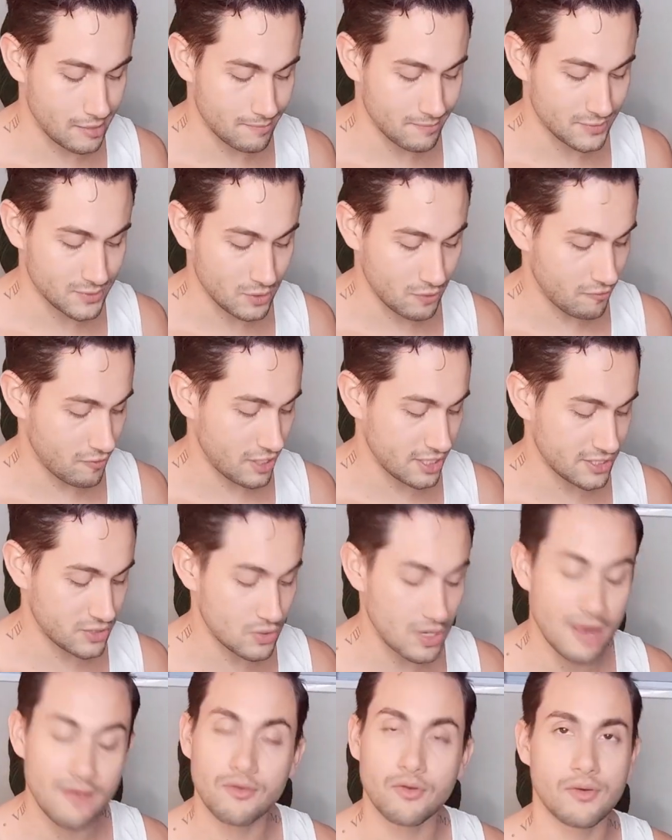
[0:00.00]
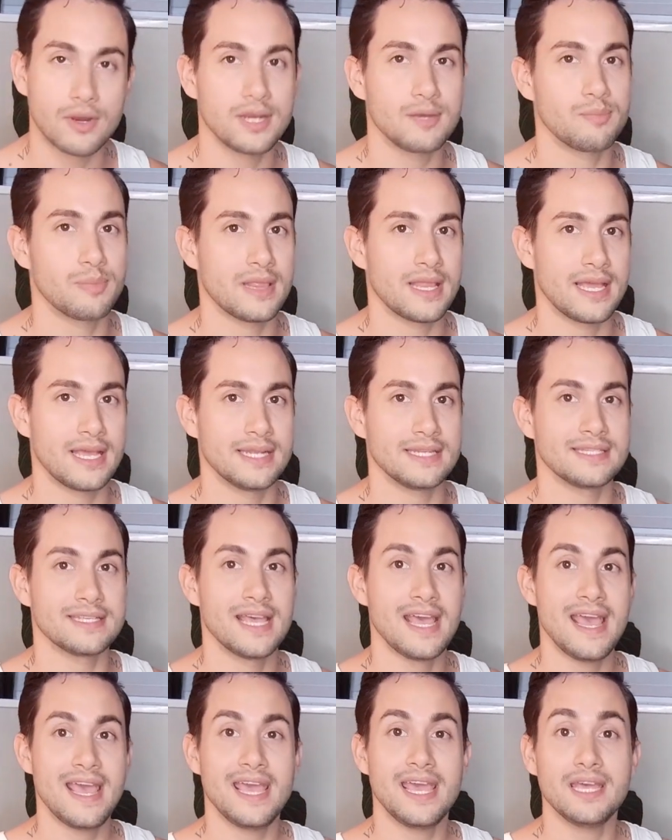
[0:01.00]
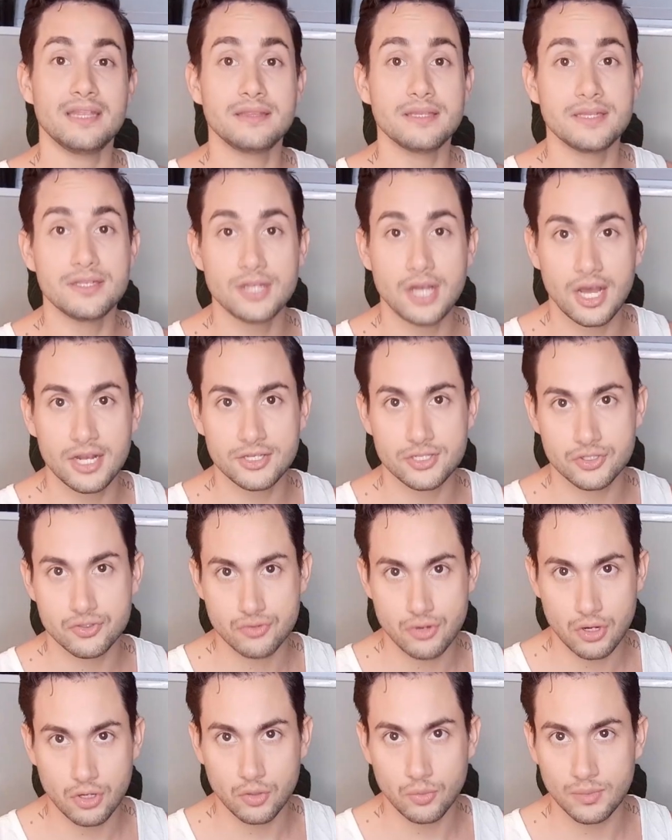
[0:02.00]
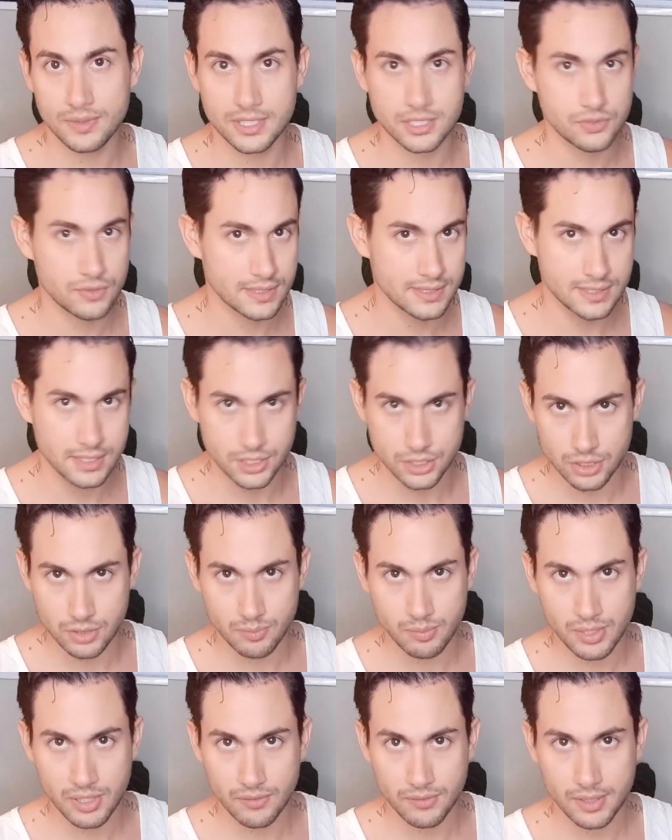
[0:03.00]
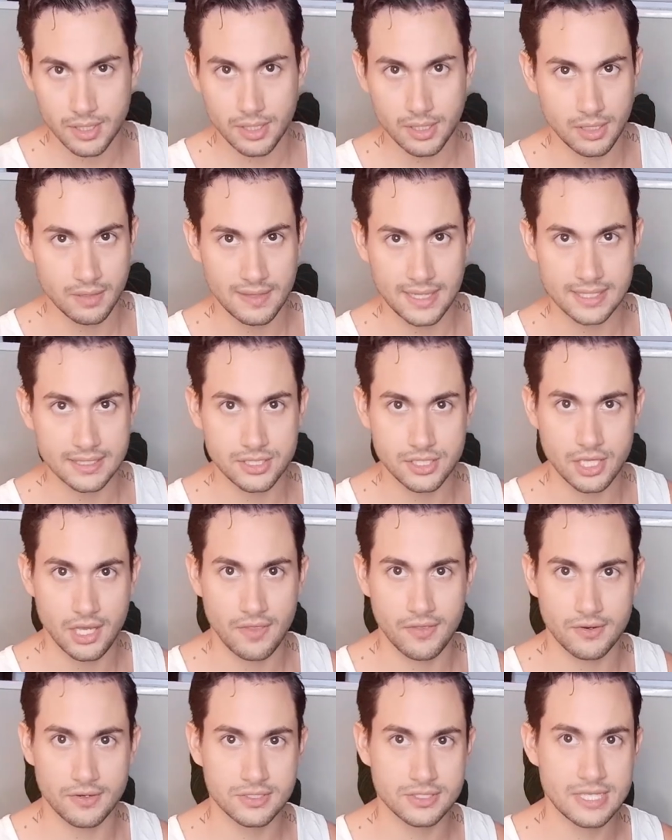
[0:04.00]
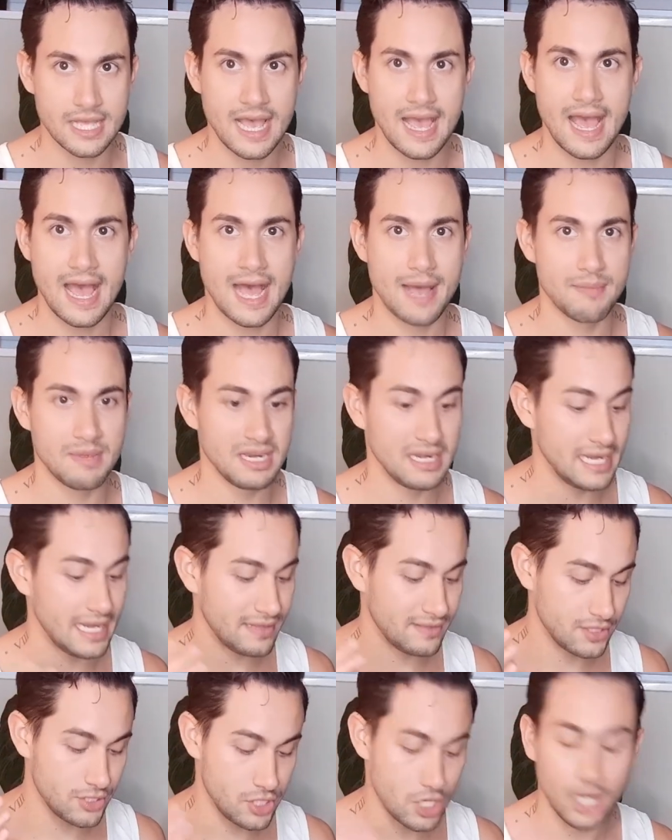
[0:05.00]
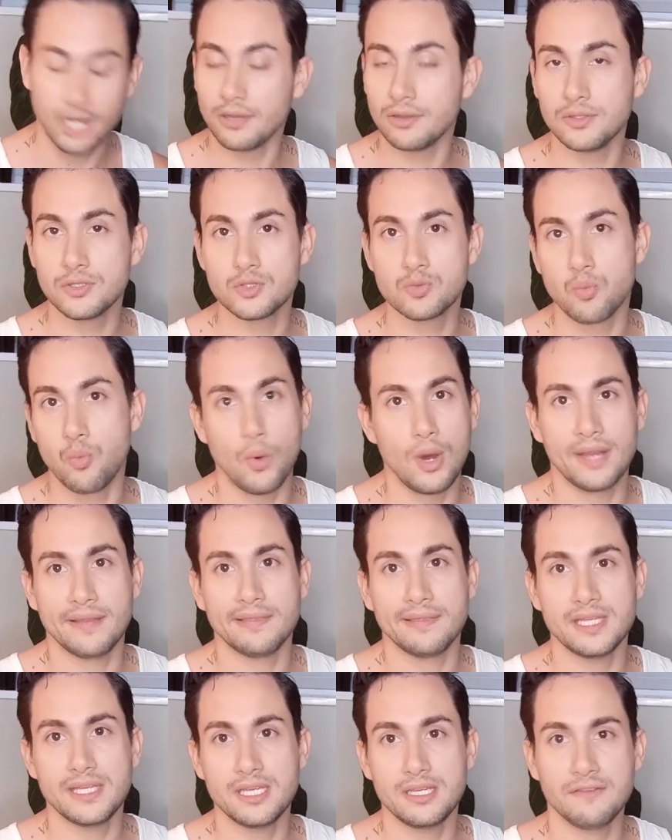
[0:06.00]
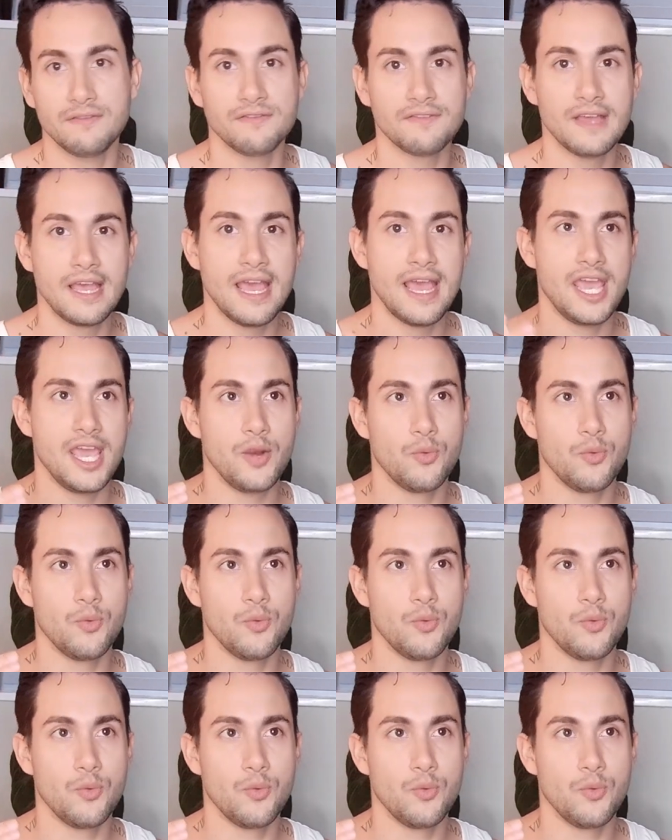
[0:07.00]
So far, it's a great plant. It did not struggle with the transition period, unlike the others. I mean, it did not lose one leaf. It